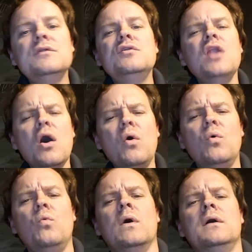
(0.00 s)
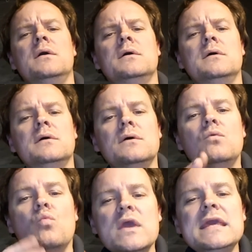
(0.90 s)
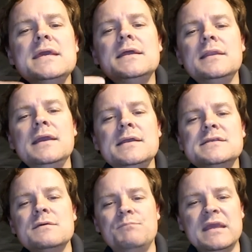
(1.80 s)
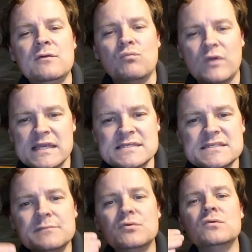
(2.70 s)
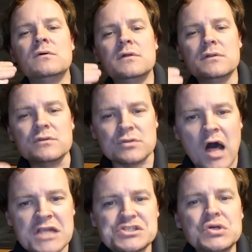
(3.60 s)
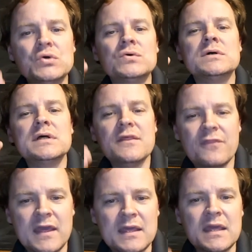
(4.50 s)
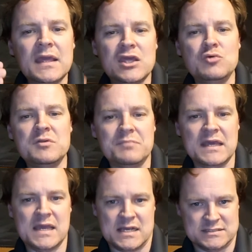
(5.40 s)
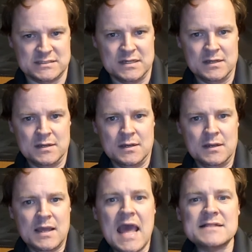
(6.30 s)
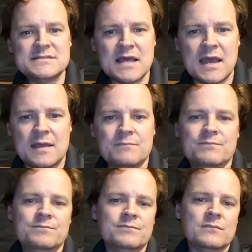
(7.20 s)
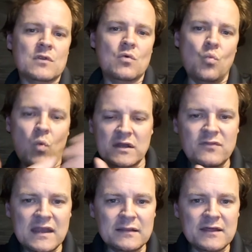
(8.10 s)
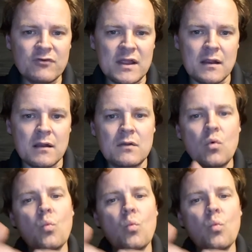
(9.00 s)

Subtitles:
No. We need to be reasonable, logical, thinking human beings and say, what do they deliver here?